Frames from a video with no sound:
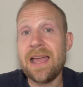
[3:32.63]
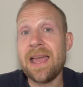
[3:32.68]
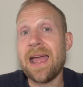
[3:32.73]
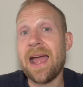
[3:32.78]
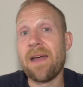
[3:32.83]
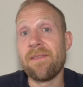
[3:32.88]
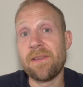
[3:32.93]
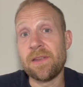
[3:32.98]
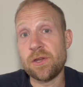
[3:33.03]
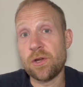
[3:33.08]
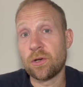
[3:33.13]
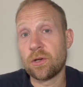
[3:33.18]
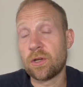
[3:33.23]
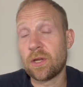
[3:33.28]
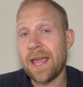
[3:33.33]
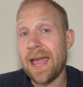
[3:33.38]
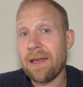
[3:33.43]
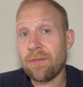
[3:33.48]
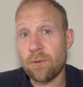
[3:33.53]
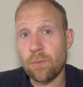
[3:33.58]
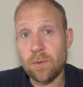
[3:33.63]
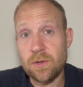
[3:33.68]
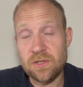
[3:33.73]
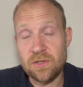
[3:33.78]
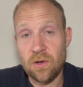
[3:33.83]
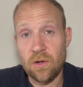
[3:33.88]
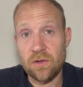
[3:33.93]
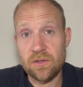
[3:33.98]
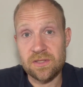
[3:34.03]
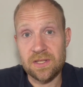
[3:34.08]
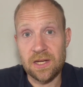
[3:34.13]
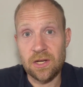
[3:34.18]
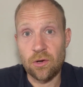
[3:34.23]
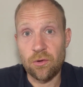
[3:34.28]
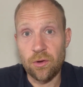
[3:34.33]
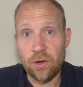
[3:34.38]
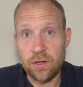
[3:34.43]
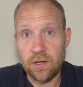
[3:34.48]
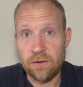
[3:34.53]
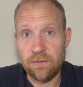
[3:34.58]
and then you'll get the results that you're
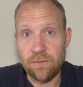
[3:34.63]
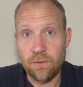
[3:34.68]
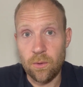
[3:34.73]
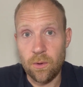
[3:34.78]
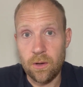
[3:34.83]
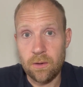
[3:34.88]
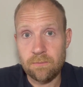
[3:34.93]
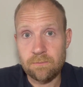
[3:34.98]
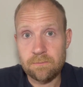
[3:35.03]
looking for.